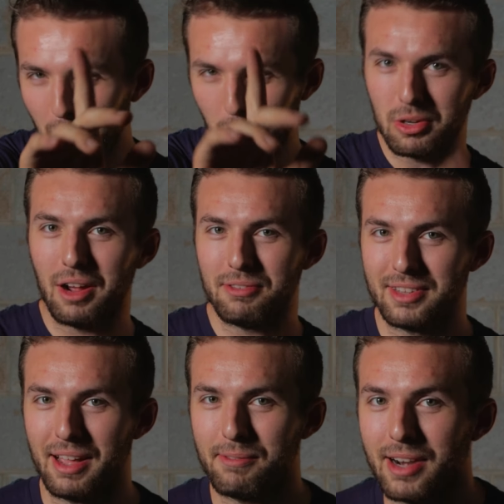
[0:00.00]
hold off
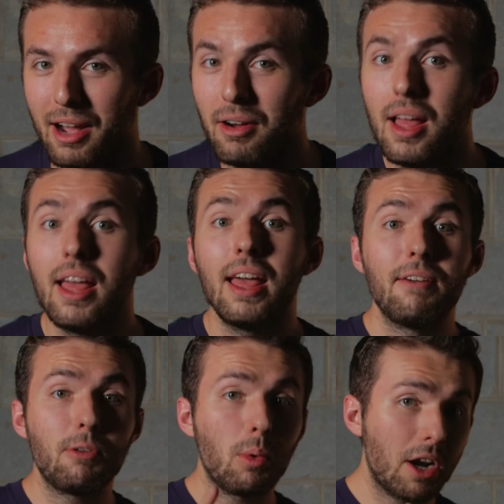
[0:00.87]
on that for now.
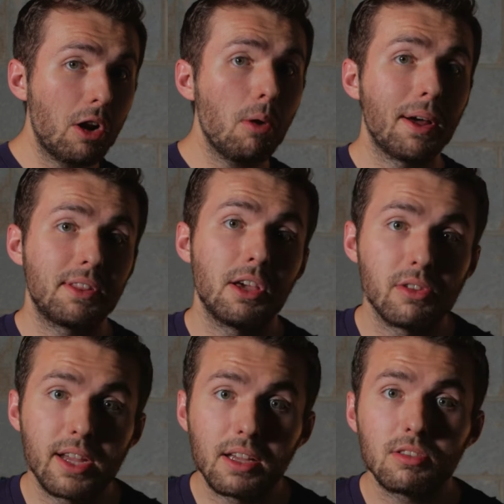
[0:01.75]
If you want to know about the
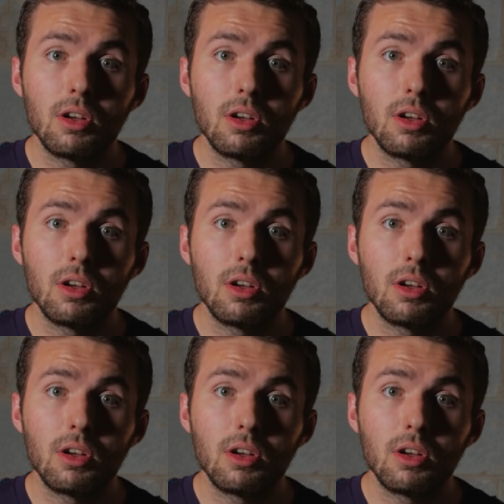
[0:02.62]
other yes,